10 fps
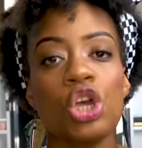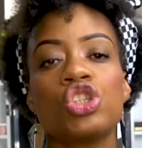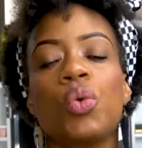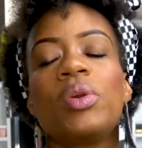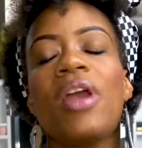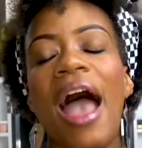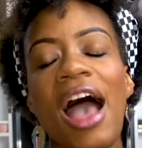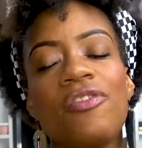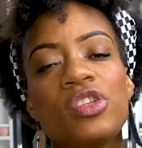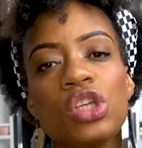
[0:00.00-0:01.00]
So we
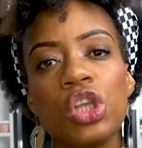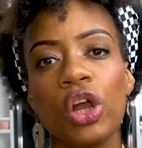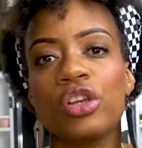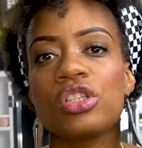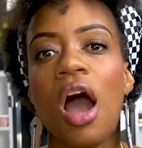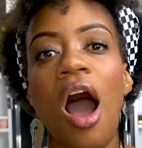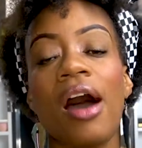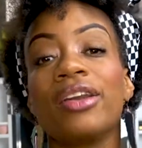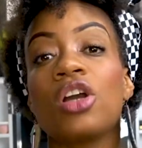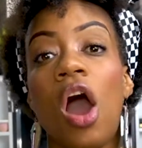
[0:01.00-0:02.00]
have to learn to
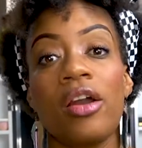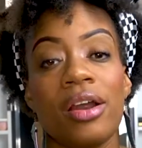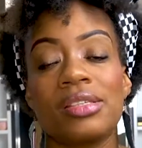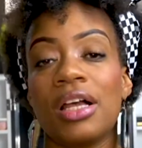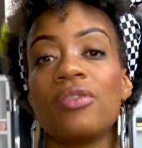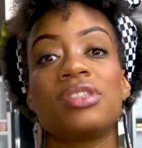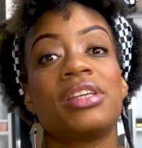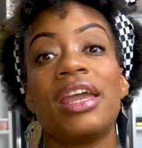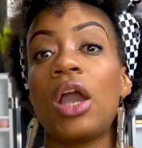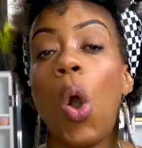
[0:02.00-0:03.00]
unguard ourselves,
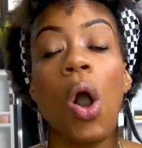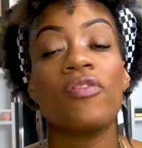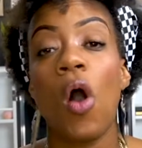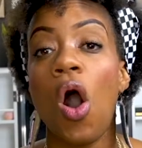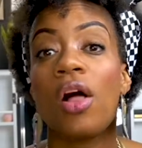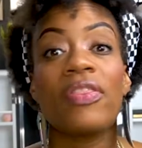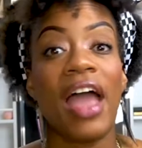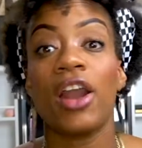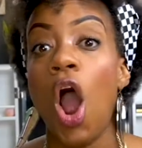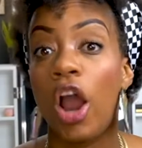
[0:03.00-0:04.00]
take off all
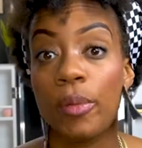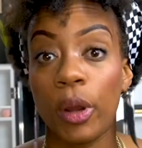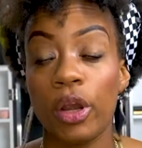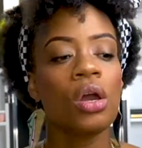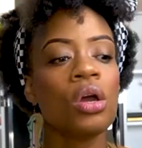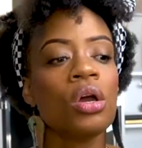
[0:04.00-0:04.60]
that armor.